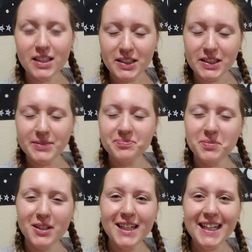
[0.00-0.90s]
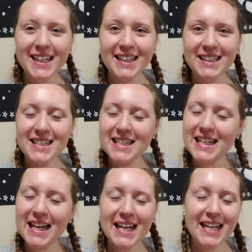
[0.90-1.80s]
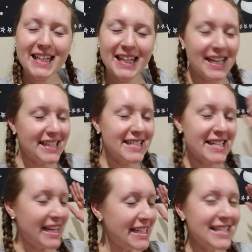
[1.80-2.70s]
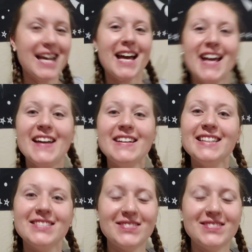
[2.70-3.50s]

Good morning. Today is the day.